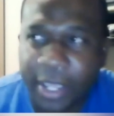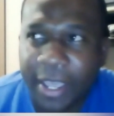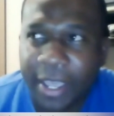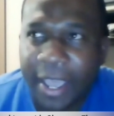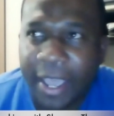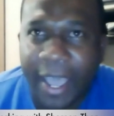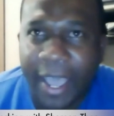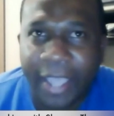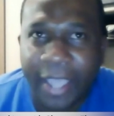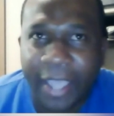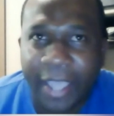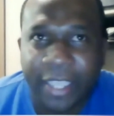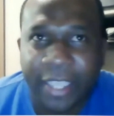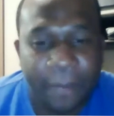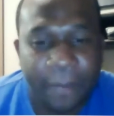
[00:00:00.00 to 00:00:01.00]

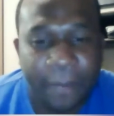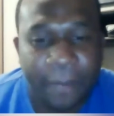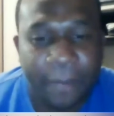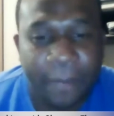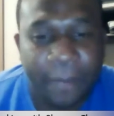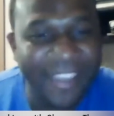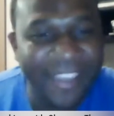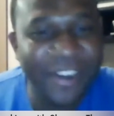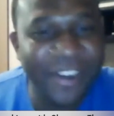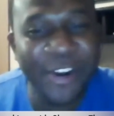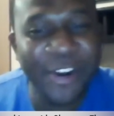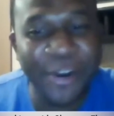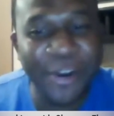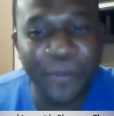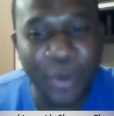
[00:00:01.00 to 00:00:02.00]
I I get on
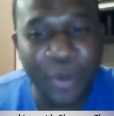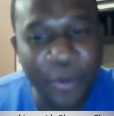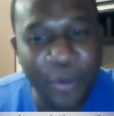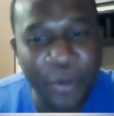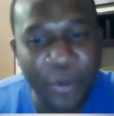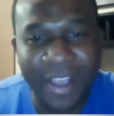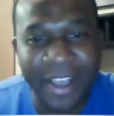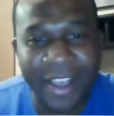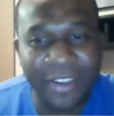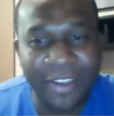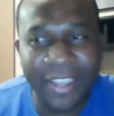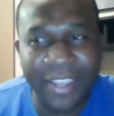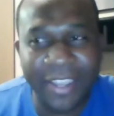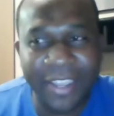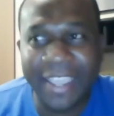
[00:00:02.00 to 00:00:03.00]
her profile,
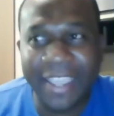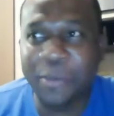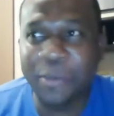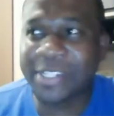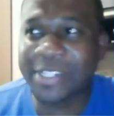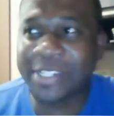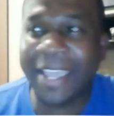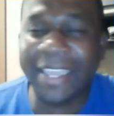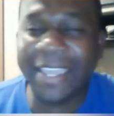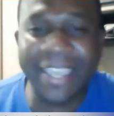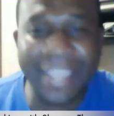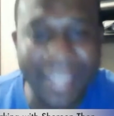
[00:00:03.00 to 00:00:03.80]
and it was like